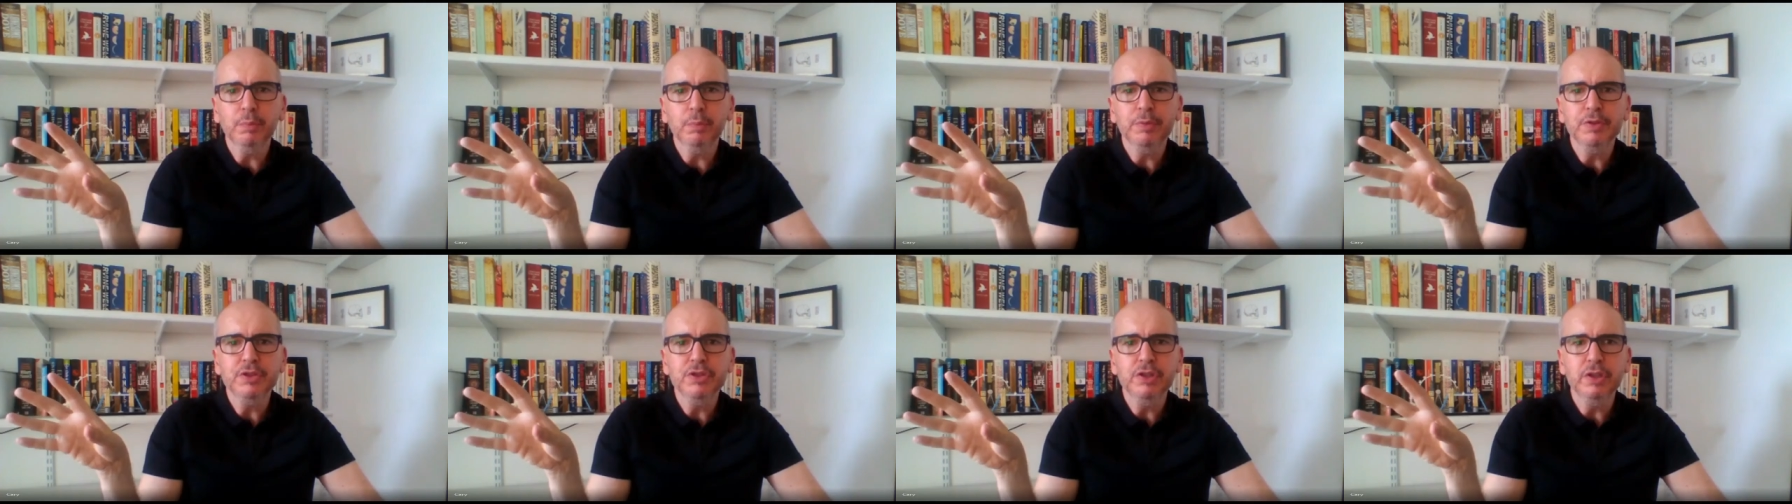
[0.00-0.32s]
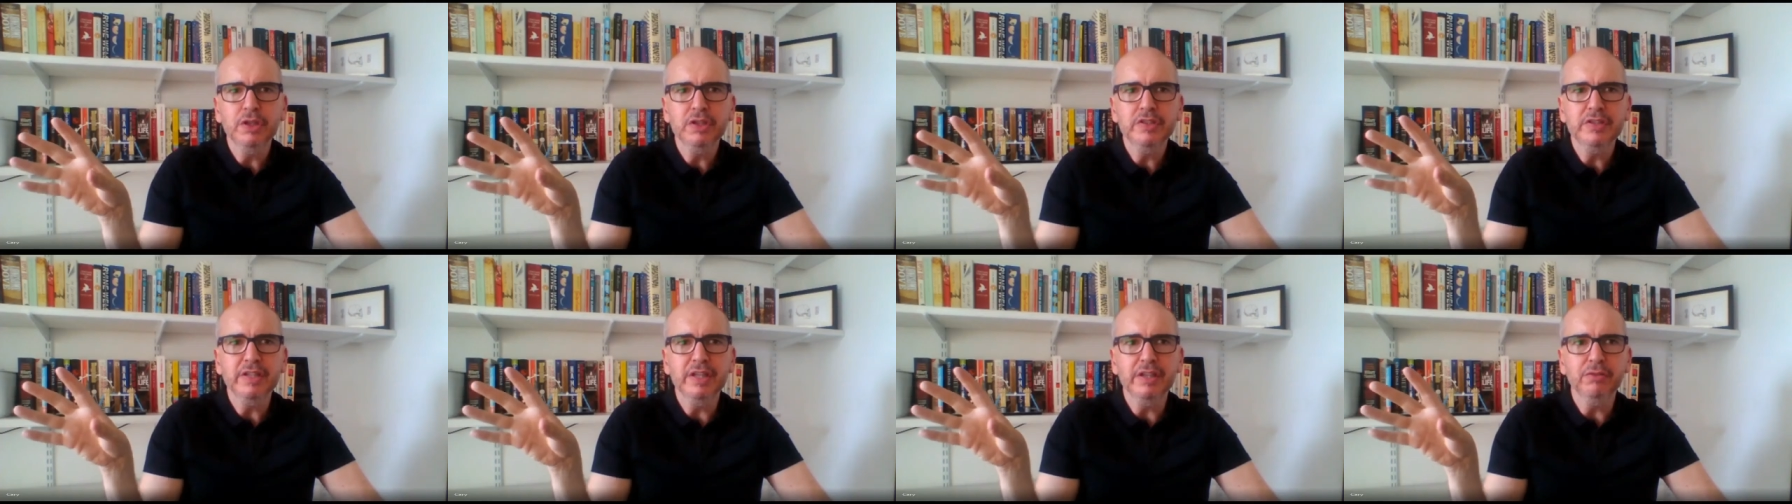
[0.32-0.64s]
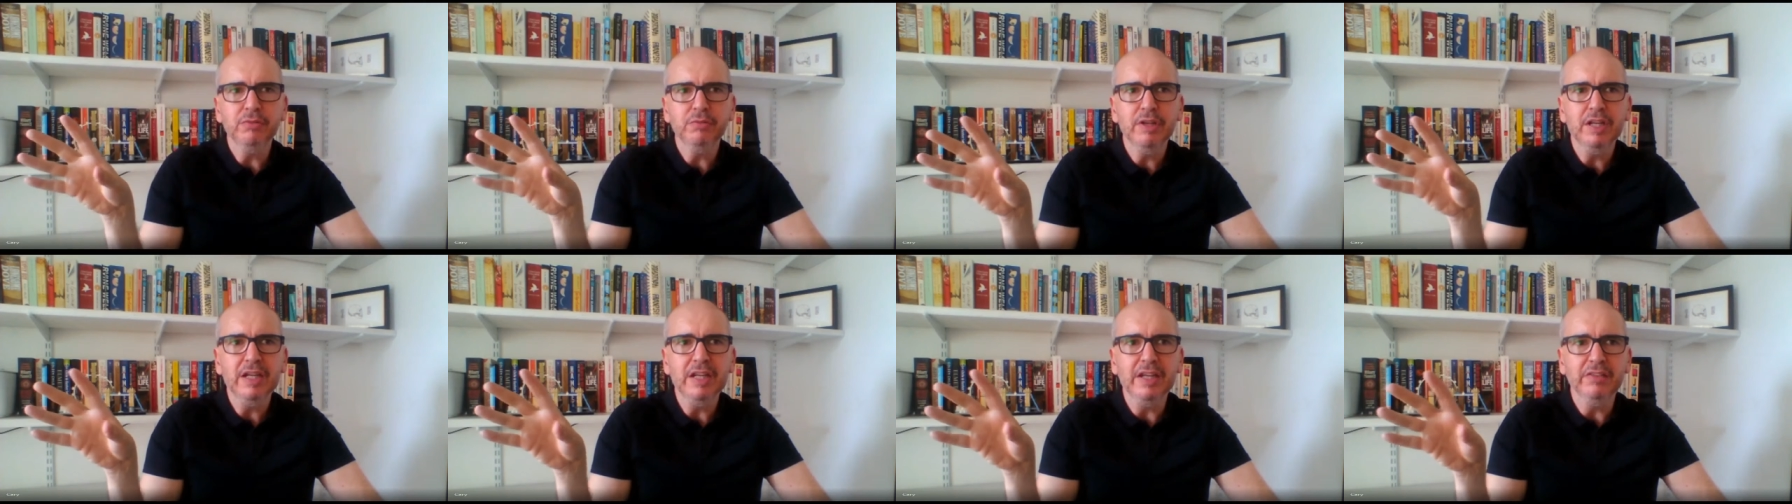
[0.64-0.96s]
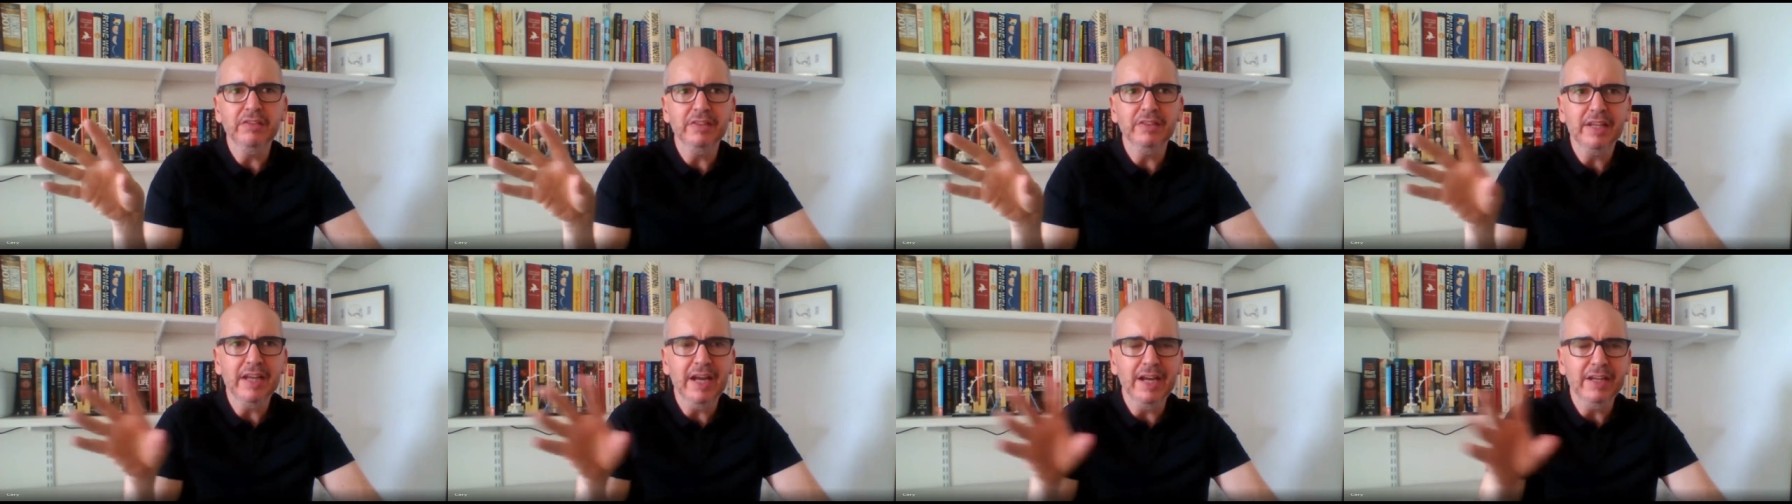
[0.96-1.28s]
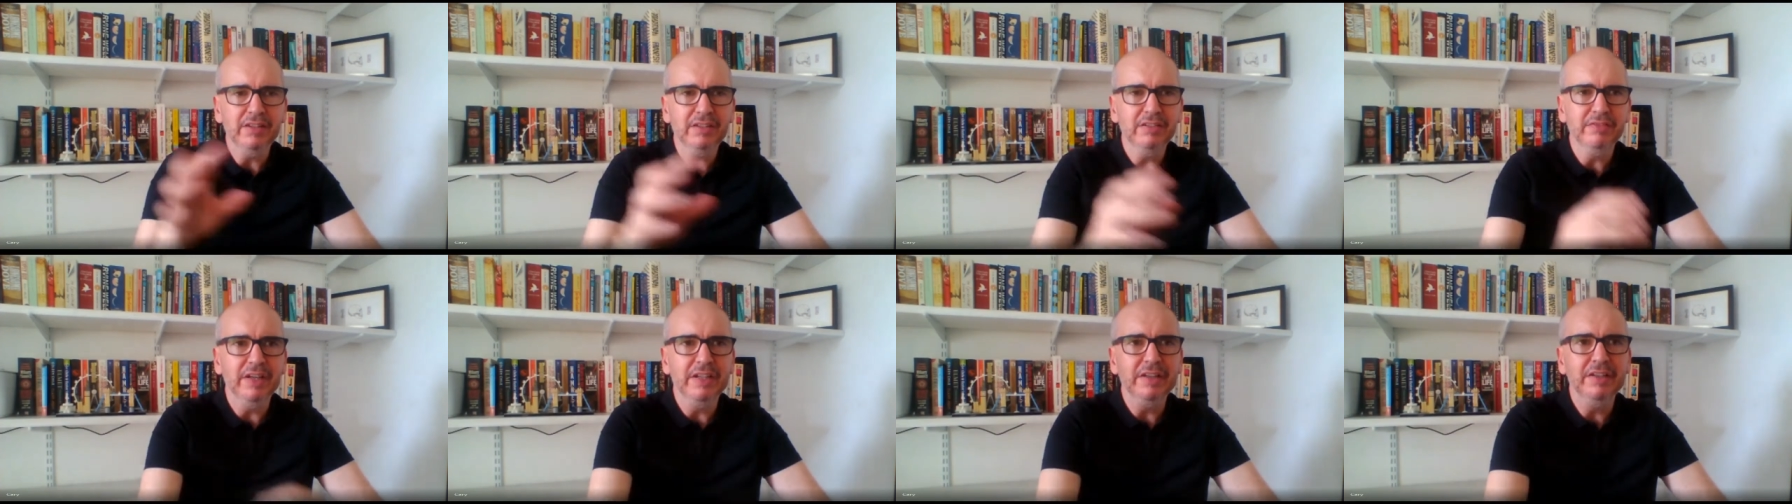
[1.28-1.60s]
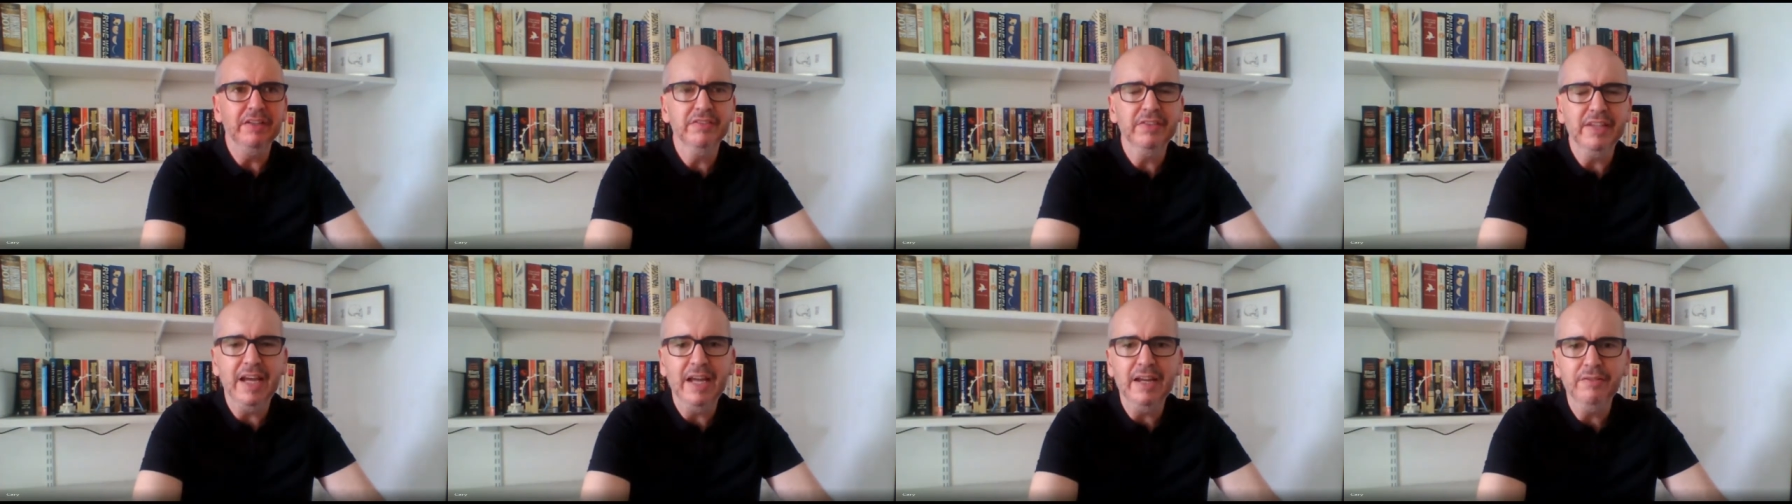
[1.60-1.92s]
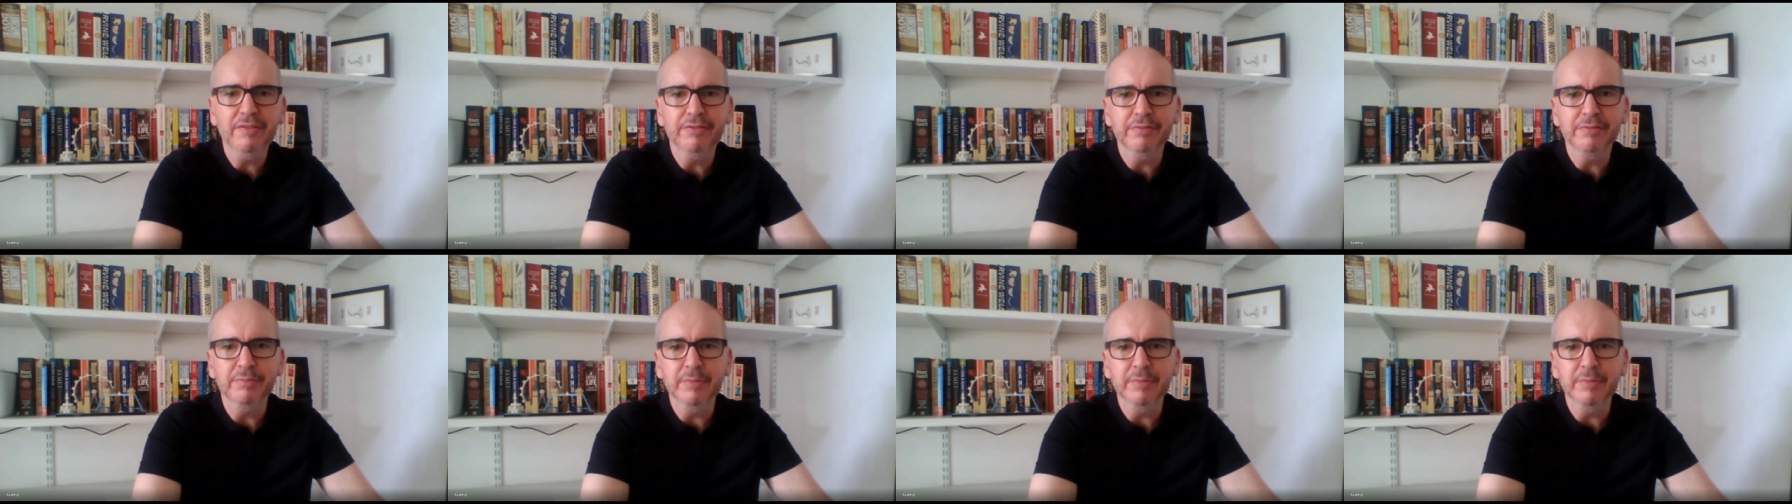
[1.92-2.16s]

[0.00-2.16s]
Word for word: opportunities, really it's a case of understanding